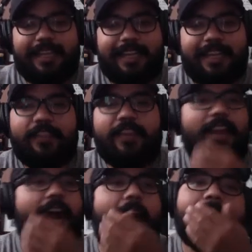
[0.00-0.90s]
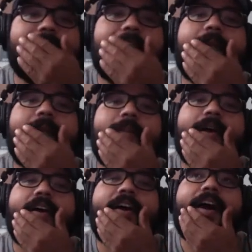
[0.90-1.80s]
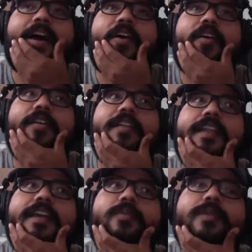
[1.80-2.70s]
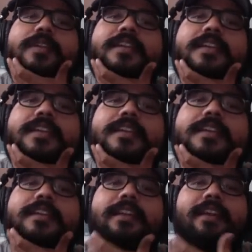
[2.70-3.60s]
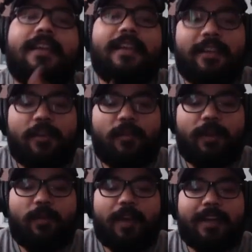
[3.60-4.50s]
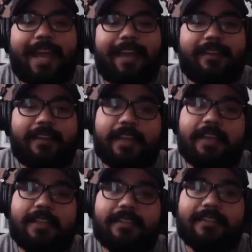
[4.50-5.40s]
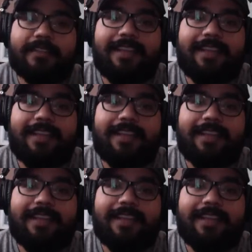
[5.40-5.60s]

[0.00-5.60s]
in the comics talk about how like when Wanda had kids,